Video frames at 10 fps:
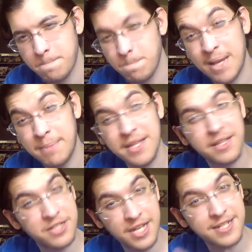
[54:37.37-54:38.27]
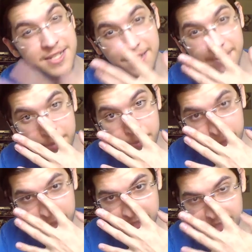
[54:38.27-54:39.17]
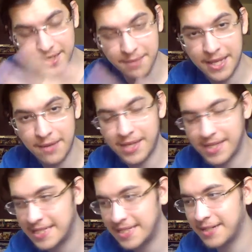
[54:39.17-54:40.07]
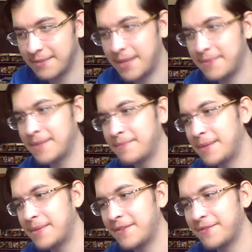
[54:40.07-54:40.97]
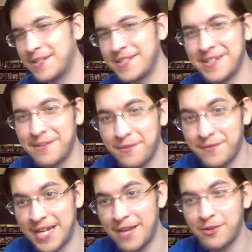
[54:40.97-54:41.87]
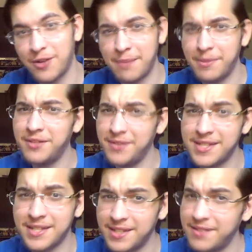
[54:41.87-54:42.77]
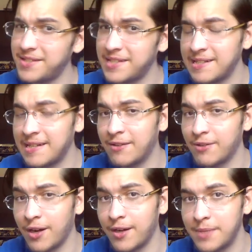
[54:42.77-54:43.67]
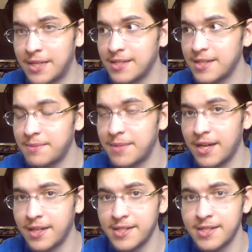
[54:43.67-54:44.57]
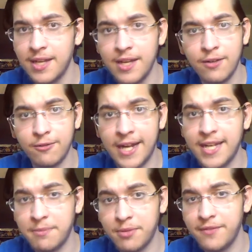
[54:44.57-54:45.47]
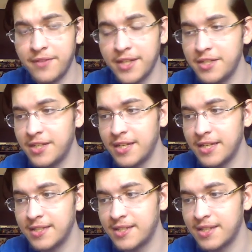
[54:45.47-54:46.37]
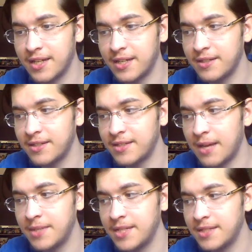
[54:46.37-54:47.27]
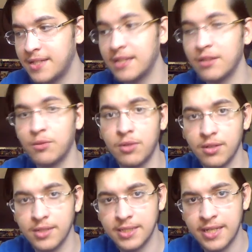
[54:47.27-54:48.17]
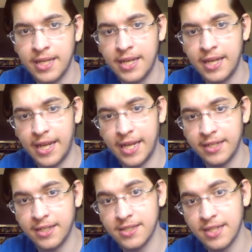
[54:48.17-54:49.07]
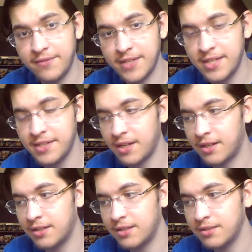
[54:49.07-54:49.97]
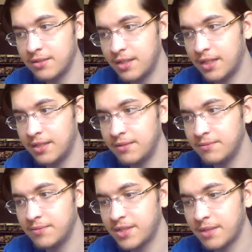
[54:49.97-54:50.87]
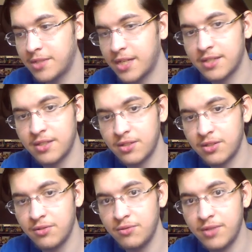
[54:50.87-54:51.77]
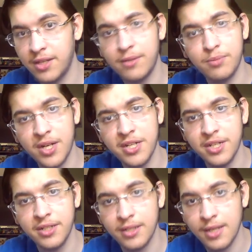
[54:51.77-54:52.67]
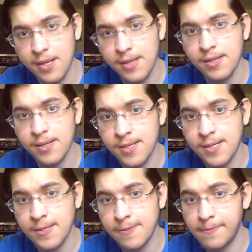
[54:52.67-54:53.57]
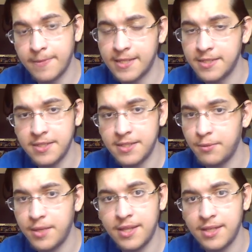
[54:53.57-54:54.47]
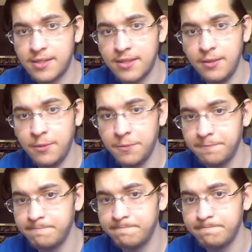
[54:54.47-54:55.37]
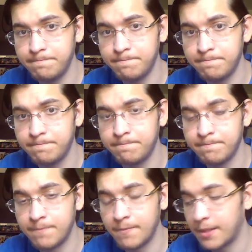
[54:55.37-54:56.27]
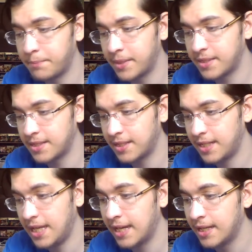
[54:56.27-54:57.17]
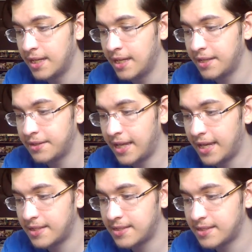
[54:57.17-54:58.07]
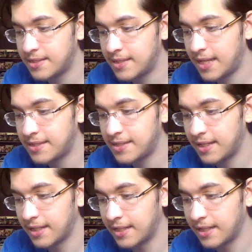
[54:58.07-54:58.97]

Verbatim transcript: Maybe they'll change it because it's coming out next year. Maybe if there's enough of an outcry, but there isn't. There isn't an outcry because, let's be honest, righty privilege is dominant in the world, and us lefties are subject to their oppression. And that's just the way things go. But yeah, that's it.